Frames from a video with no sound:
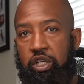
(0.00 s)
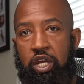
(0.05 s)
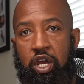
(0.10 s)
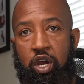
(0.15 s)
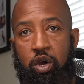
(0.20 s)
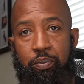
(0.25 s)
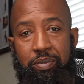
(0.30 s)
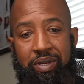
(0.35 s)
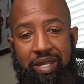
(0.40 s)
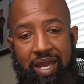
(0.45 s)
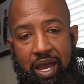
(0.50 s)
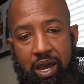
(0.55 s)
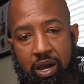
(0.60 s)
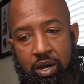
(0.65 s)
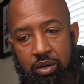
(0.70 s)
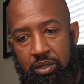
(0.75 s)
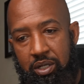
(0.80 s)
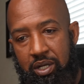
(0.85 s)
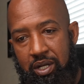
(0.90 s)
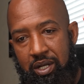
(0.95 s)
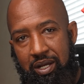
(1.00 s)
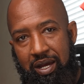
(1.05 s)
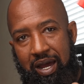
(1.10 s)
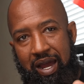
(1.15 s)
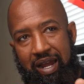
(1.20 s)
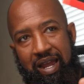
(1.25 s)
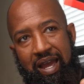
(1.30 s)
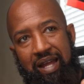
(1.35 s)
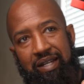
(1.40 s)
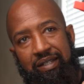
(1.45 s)
help me out.
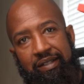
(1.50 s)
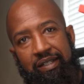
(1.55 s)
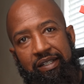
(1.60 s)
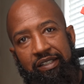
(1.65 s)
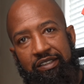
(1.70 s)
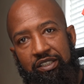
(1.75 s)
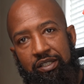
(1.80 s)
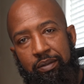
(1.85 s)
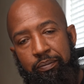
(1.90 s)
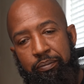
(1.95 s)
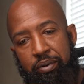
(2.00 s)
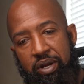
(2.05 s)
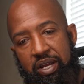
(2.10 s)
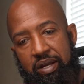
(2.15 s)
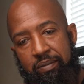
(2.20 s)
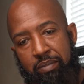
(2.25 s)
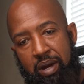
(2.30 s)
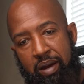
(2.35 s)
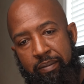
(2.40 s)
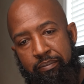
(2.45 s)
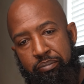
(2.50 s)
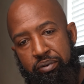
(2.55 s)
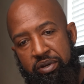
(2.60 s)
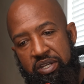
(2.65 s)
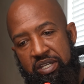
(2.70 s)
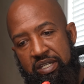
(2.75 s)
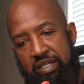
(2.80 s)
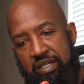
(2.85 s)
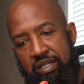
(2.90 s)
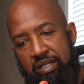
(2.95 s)
I got this to break my
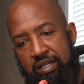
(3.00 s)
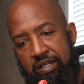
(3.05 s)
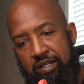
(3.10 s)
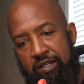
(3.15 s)
bead.